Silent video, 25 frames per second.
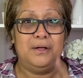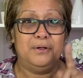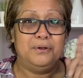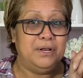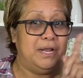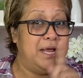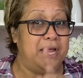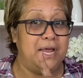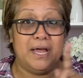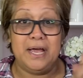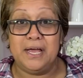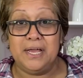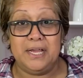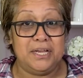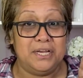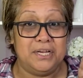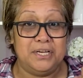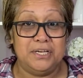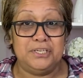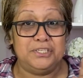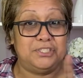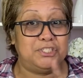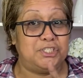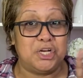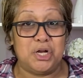Yeah,
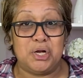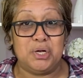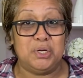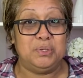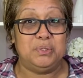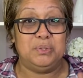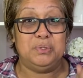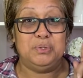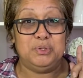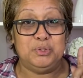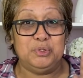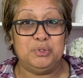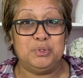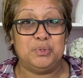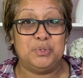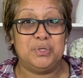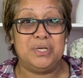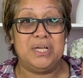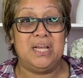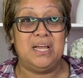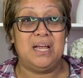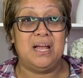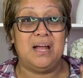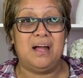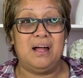don't,
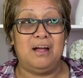naughty.